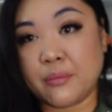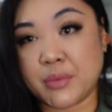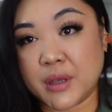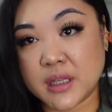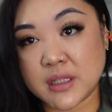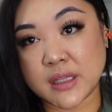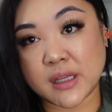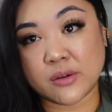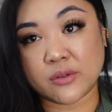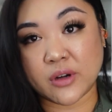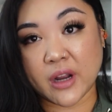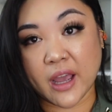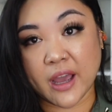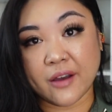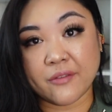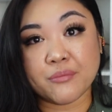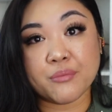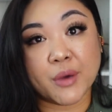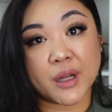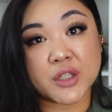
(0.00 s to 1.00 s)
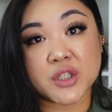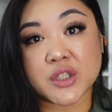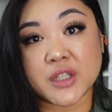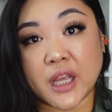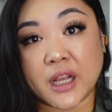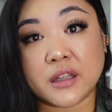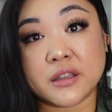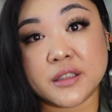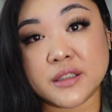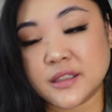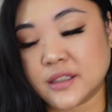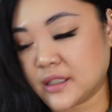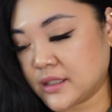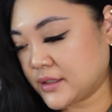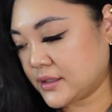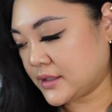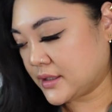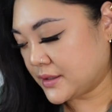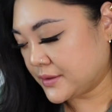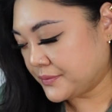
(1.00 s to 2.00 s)
because I don't have much
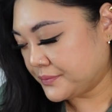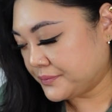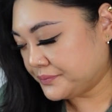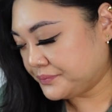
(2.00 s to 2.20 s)
necklaces.